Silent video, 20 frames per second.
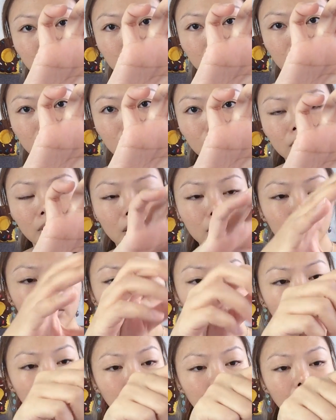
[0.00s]
So that's
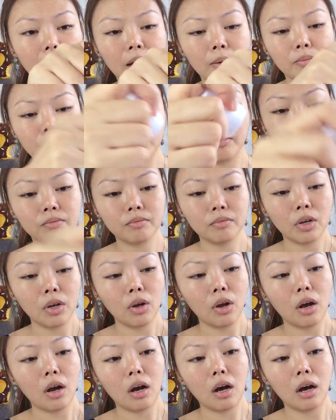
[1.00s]
why I'm
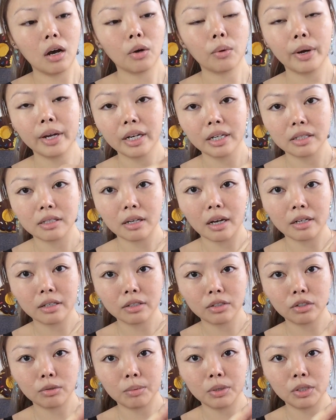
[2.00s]
quite
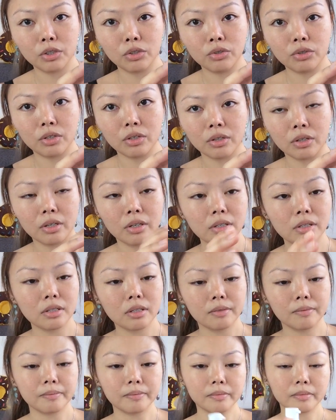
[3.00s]
excited to be using this.